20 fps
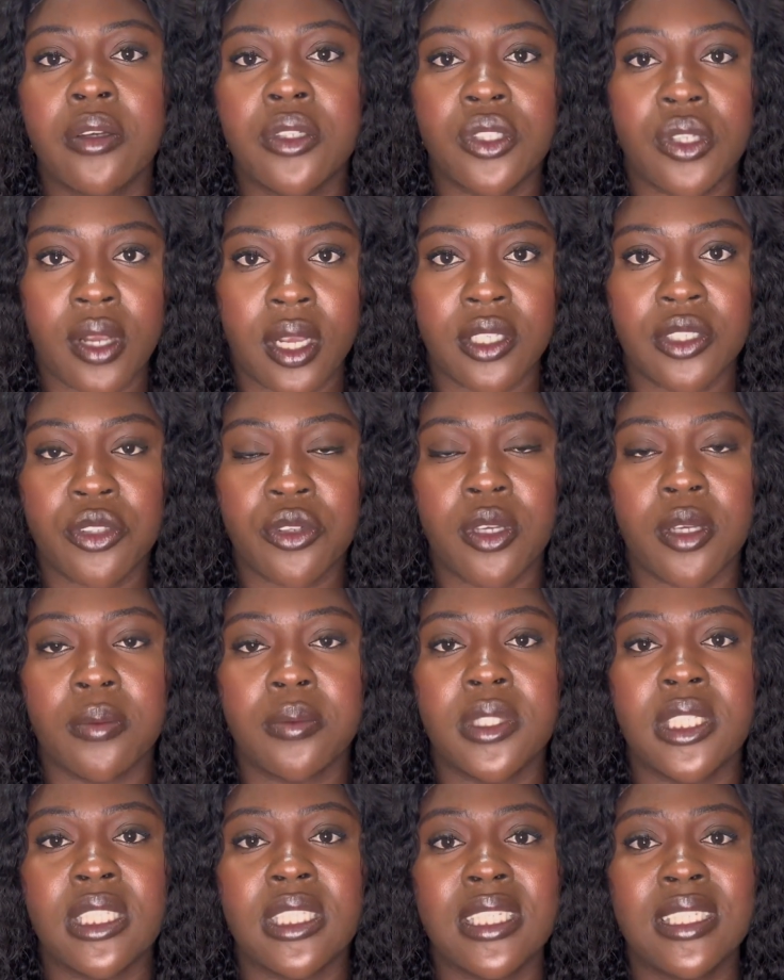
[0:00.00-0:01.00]

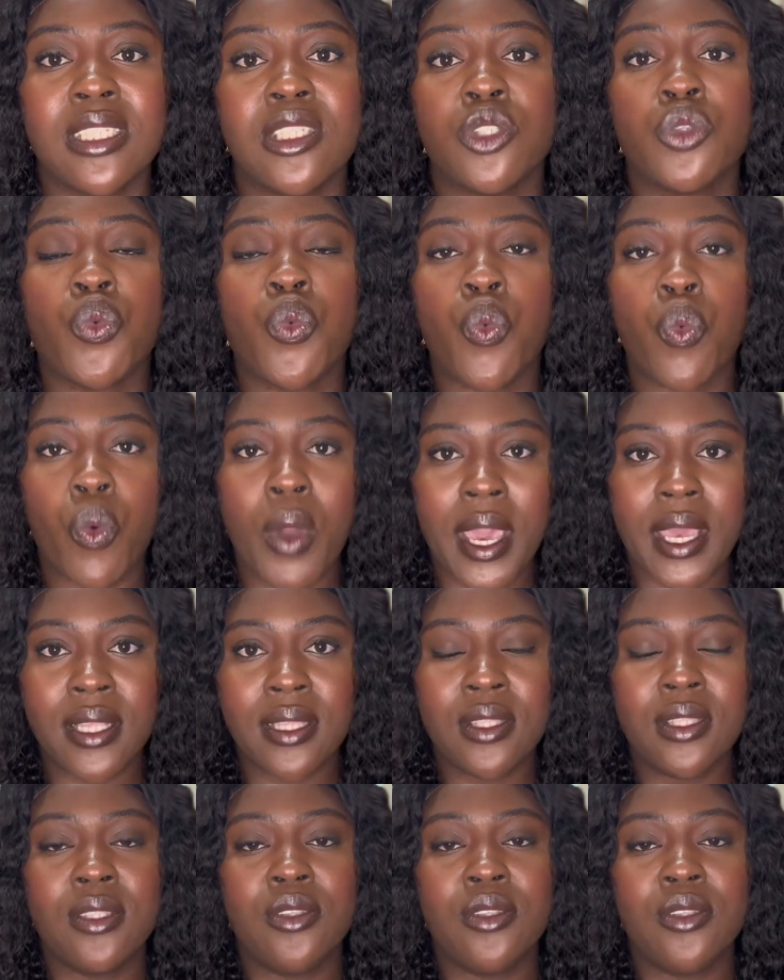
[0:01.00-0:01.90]
transcript, this is when